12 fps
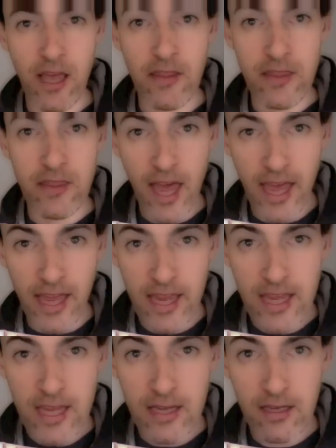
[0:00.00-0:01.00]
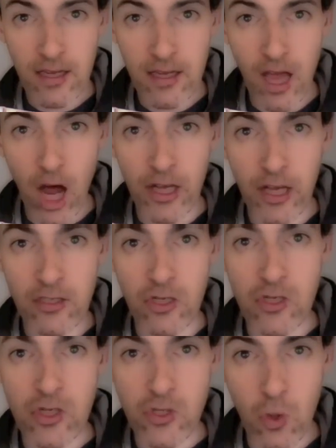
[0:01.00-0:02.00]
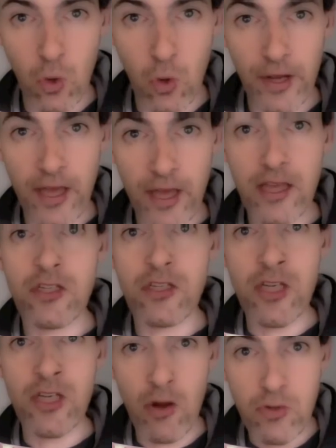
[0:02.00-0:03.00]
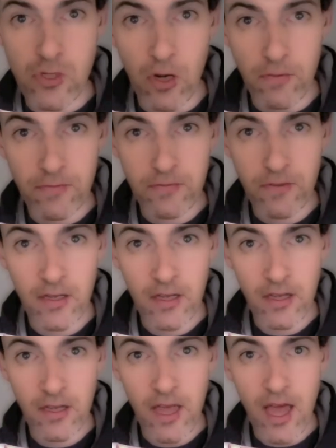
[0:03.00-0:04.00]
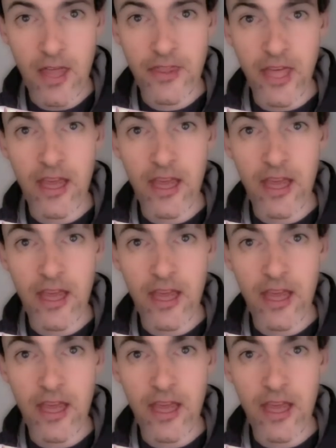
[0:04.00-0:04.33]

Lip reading: they are going to saw his nose off. They